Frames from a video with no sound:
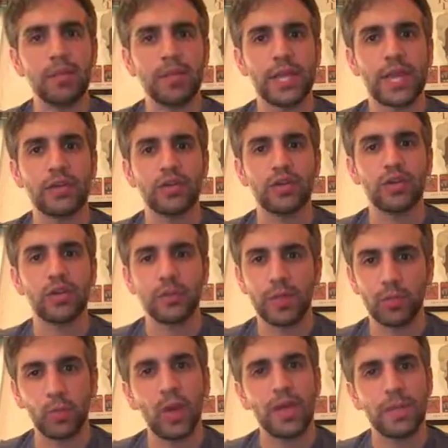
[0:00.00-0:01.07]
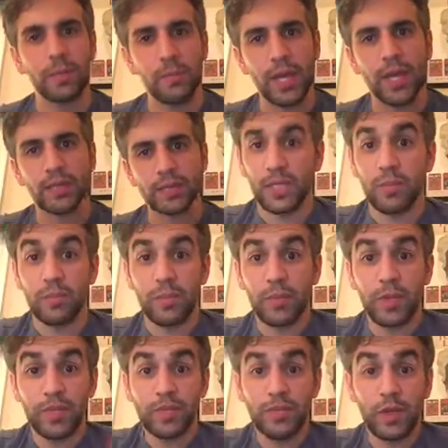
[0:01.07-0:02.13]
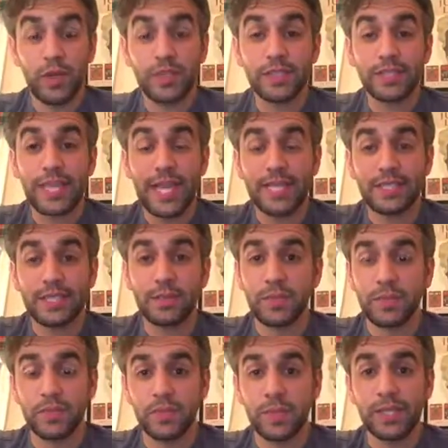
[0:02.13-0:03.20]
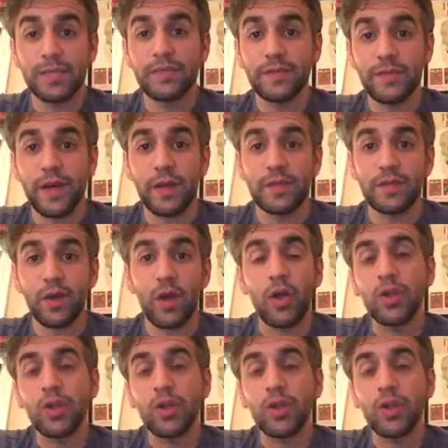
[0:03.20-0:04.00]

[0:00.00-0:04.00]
that term and what it meant. But most of all, this class can be really fun.